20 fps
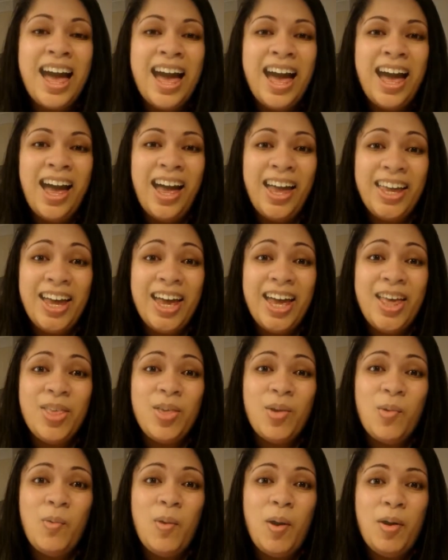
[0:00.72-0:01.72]
Hi
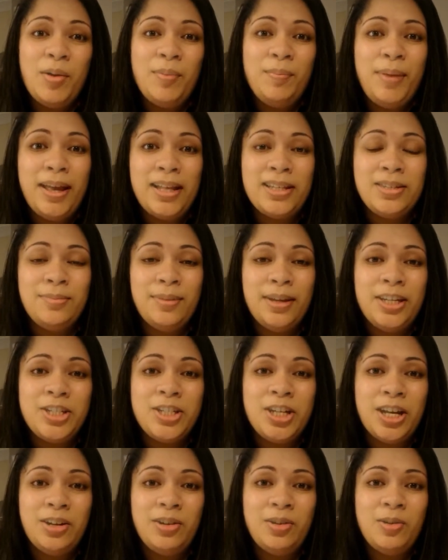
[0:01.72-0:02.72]
guys, welcome back to my
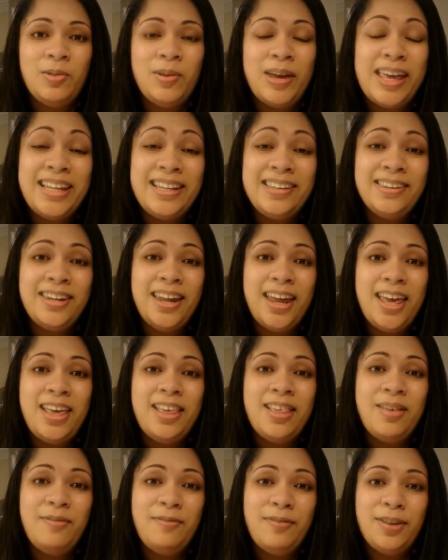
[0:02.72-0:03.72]
channel. In
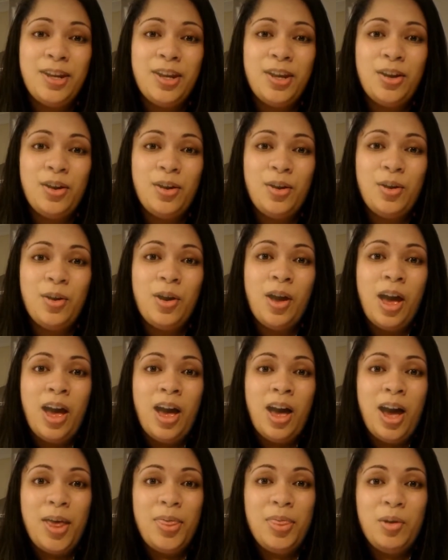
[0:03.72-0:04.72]
today's video,
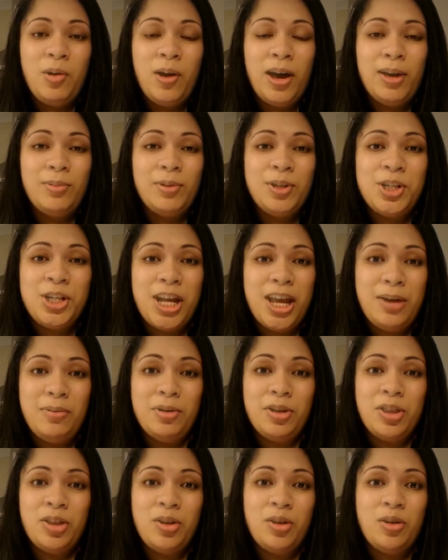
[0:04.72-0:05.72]
I thought I would share
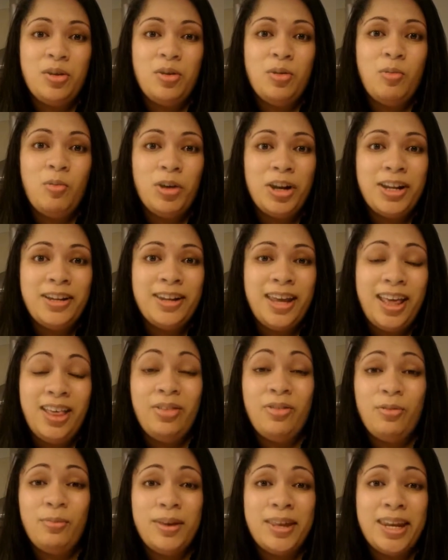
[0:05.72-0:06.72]
with you what it
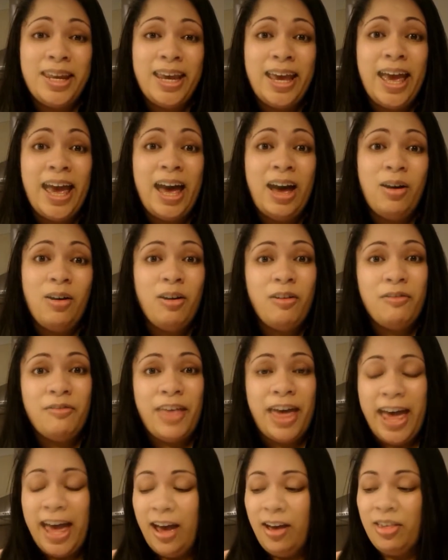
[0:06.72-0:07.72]
takes for me to get out of
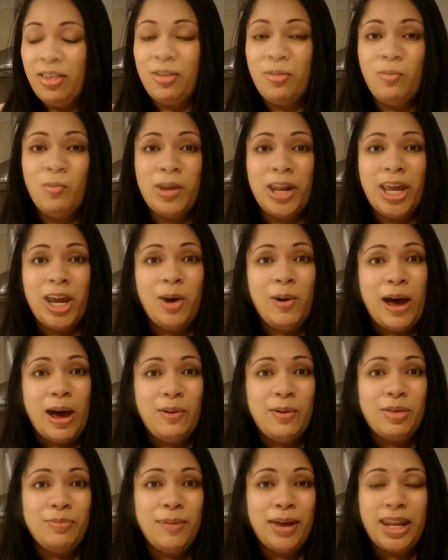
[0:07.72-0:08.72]
the house when I go
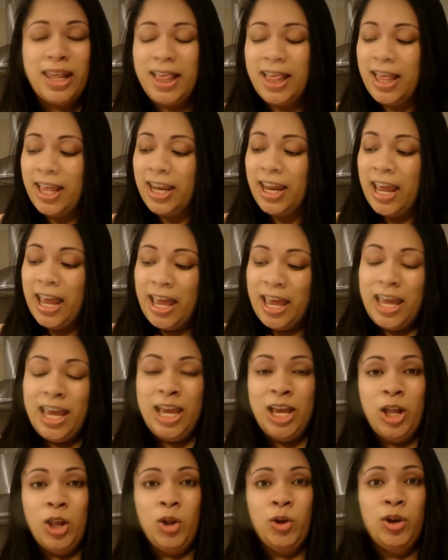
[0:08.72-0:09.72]
out with Maddison,
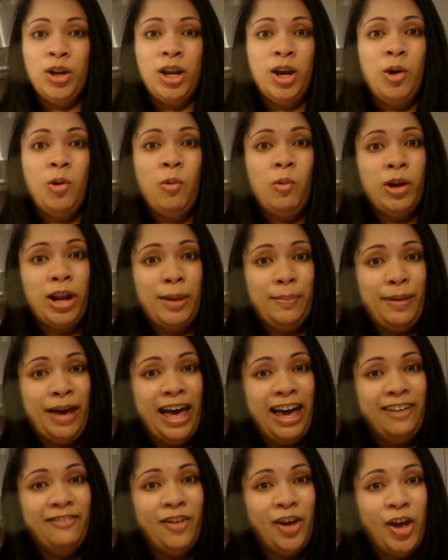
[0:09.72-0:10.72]
including what I
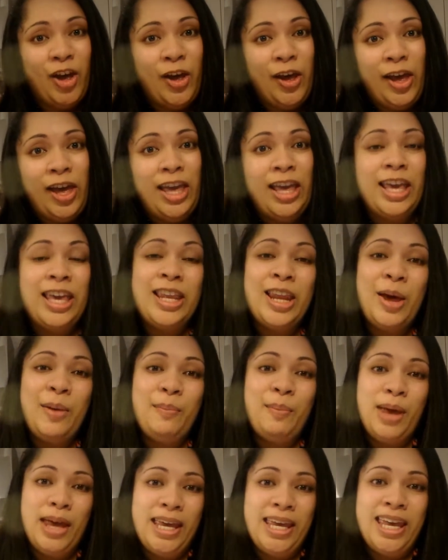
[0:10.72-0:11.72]
pack for her in
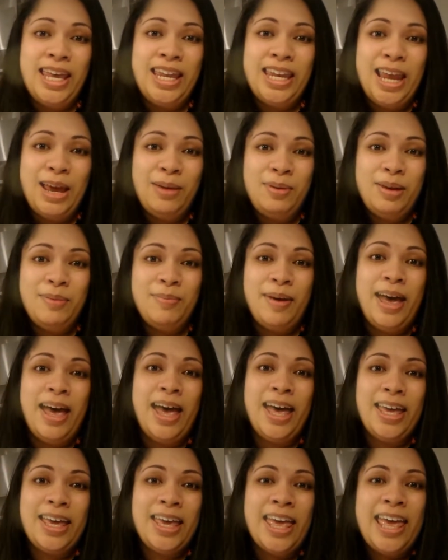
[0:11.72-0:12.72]
my nappy
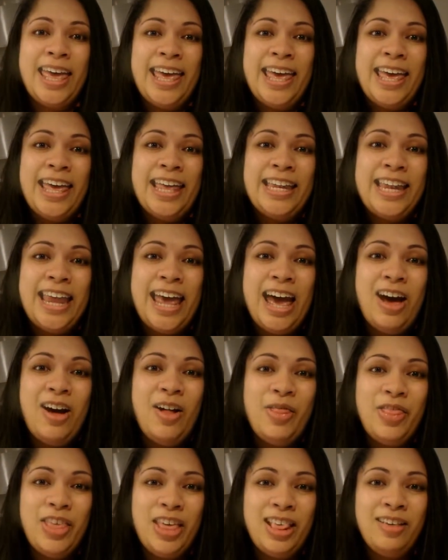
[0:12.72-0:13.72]
bag.
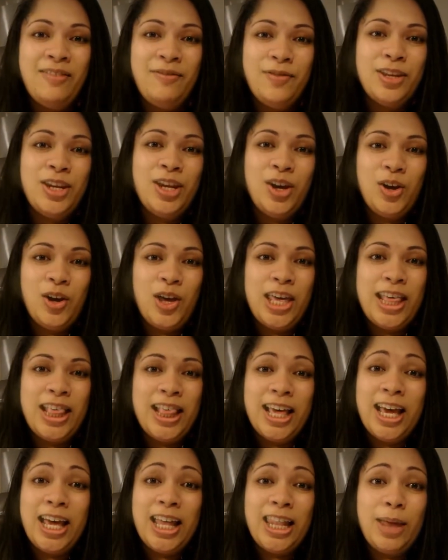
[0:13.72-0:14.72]
Now, this video is
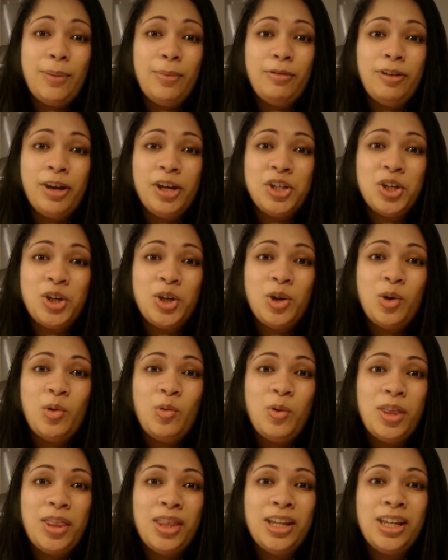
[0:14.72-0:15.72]
a collaboration
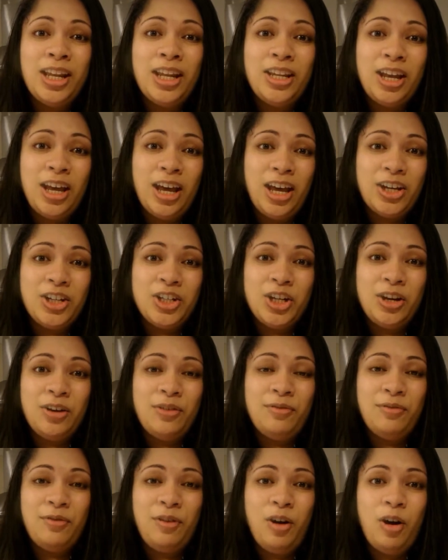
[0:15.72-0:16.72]
with
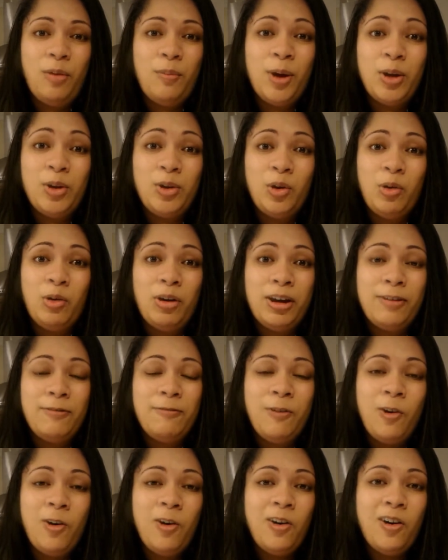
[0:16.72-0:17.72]
Natarsha from Adoring
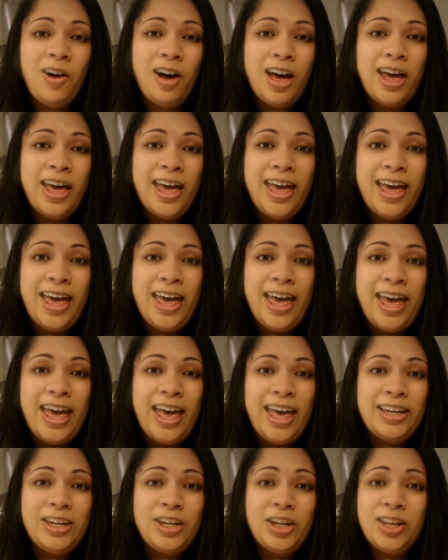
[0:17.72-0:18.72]
4,
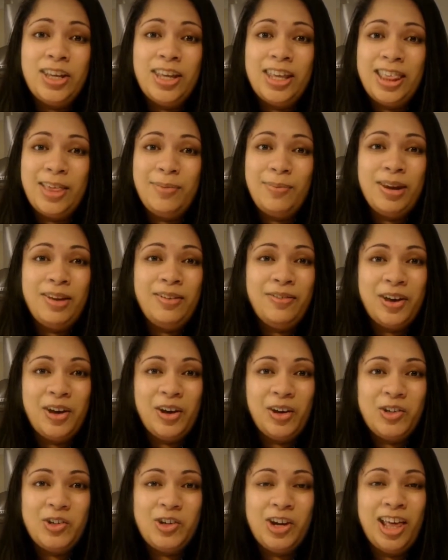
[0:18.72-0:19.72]
and it's a bit of a
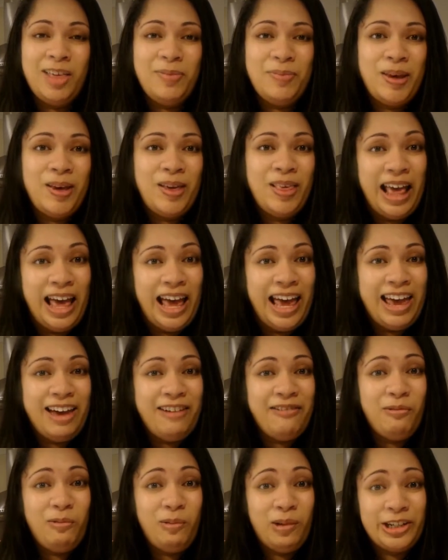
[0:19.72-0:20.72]
contrast because I
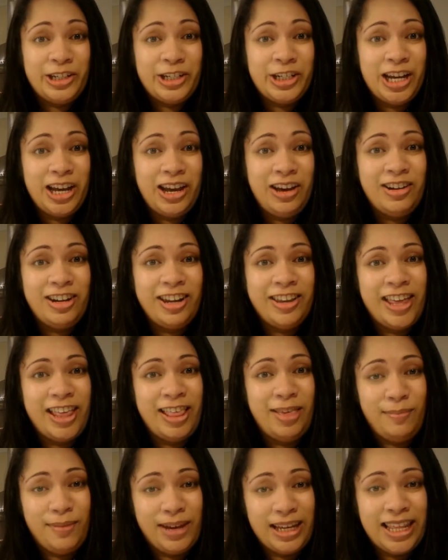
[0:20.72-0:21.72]
have one child and
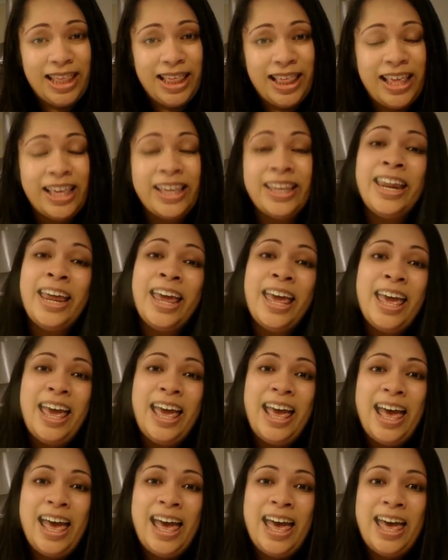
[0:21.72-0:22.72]
that's Maddison,
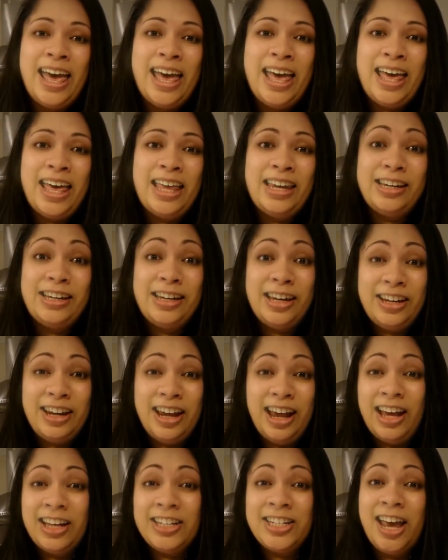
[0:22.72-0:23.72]
and
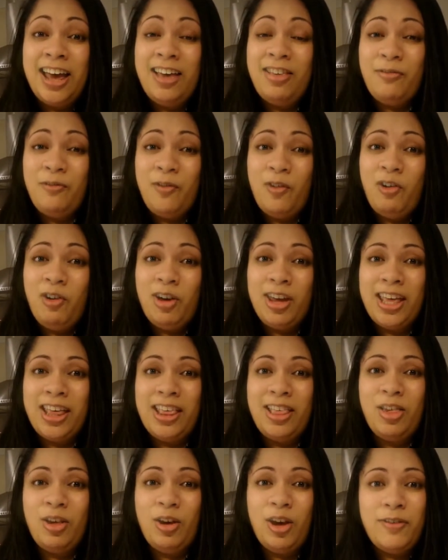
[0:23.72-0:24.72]
Natarsha has 4
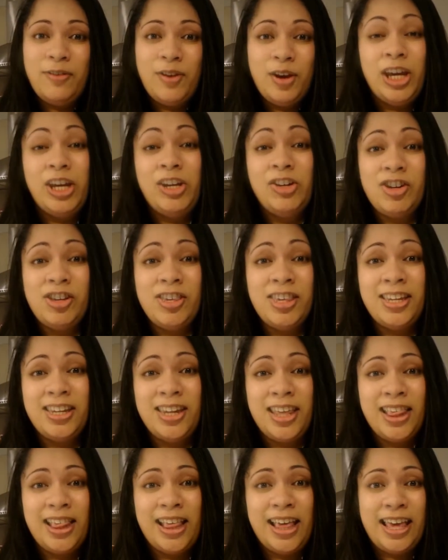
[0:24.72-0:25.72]
kids. So if you're interested
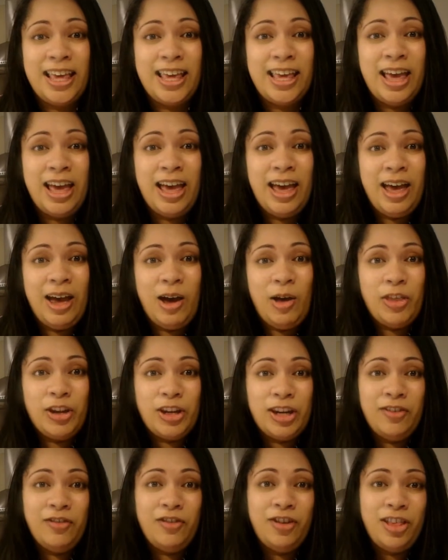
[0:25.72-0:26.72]
to see the
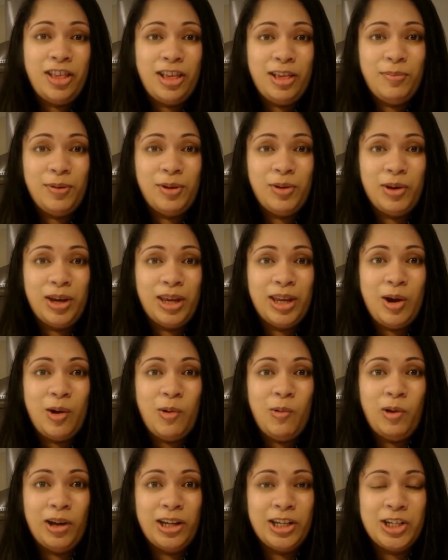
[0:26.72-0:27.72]
differences between
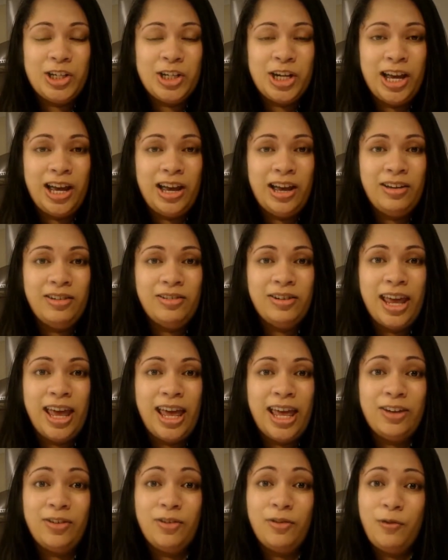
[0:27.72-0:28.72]
one child
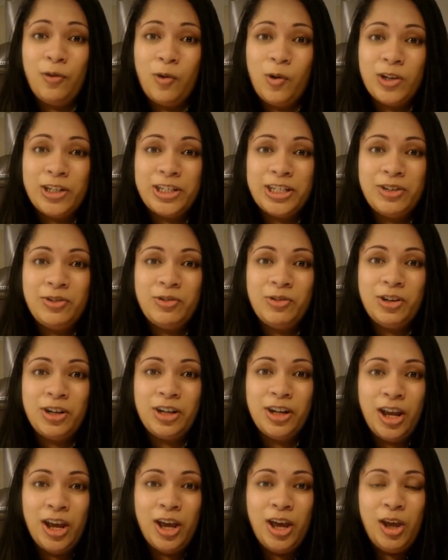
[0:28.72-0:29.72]
and 4
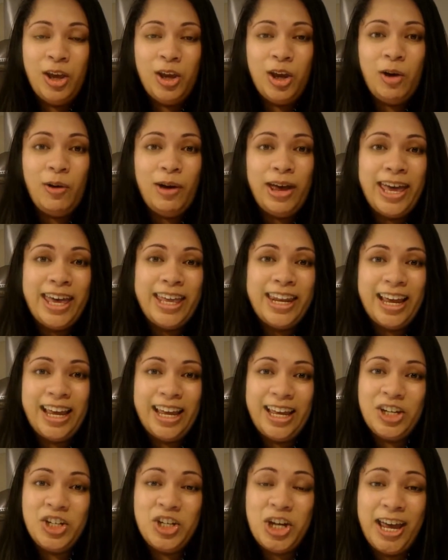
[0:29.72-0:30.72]
children, go ahead
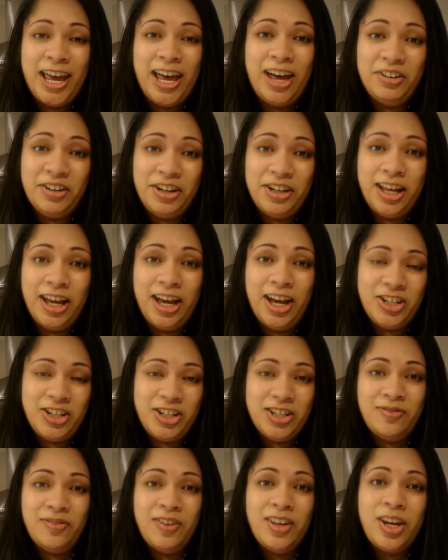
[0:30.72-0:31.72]
and check out
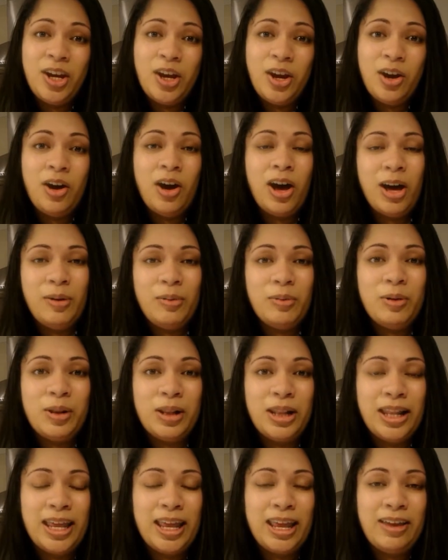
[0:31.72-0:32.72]
Natarsha's video. I will
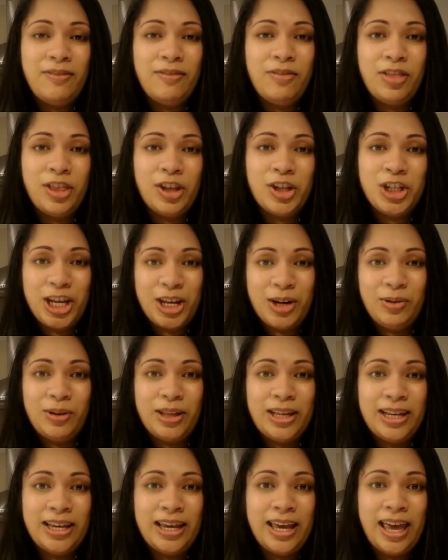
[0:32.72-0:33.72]
leave the channel
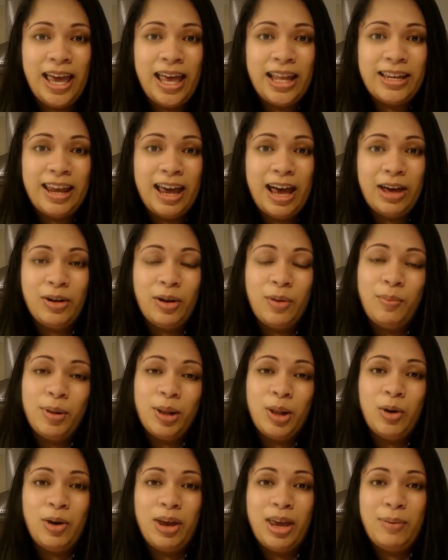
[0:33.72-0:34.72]
link down
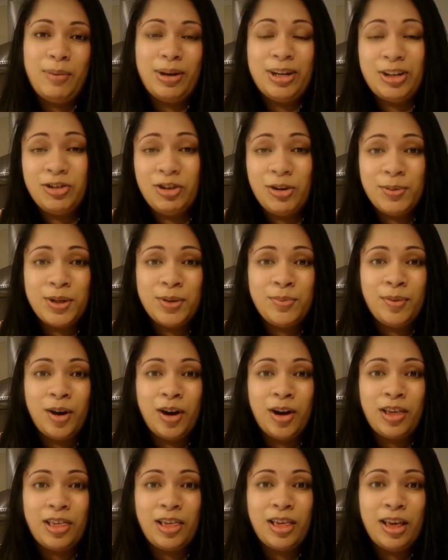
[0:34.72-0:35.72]
below in my description
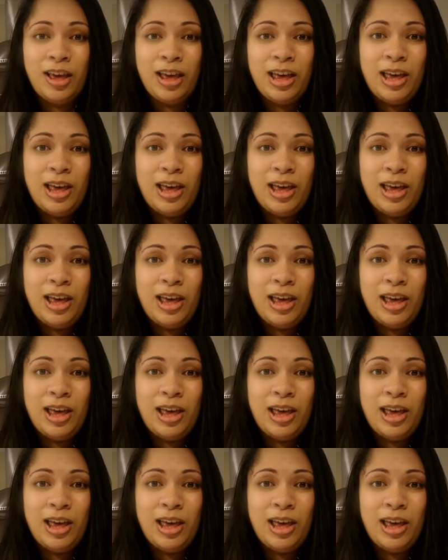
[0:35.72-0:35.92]
box.